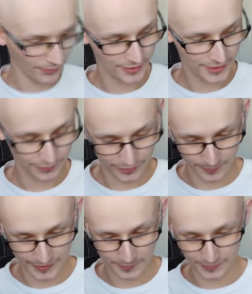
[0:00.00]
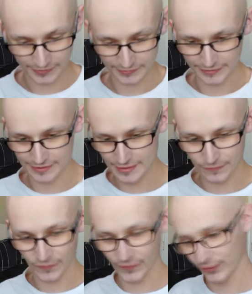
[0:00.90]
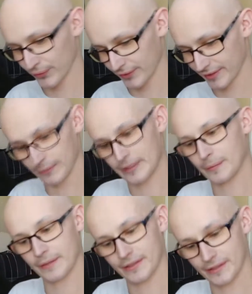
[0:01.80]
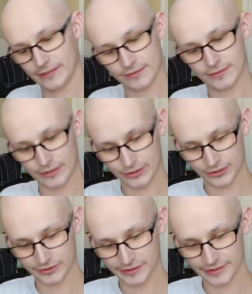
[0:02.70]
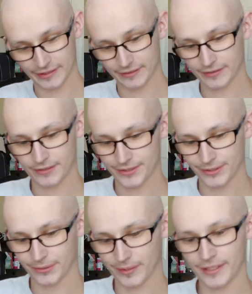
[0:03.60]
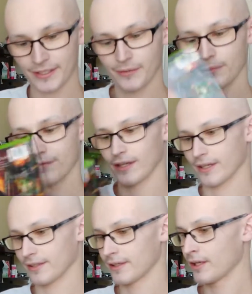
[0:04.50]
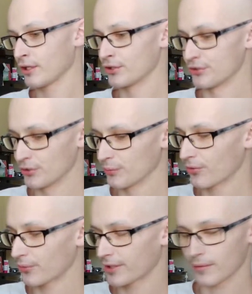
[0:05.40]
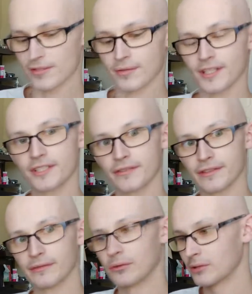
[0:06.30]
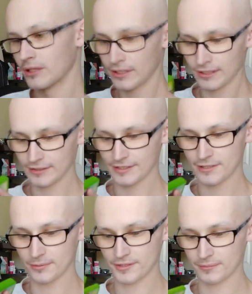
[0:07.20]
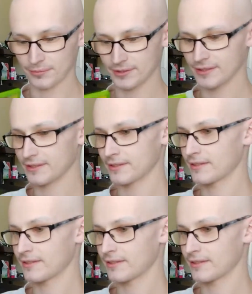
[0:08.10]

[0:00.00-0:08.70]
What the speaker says: the stuff that I'm keeping, except for the other thing that I'm keeping that I'll show you at the end. So right here we've got Doom 3 Resurrection of Evil. This was complete.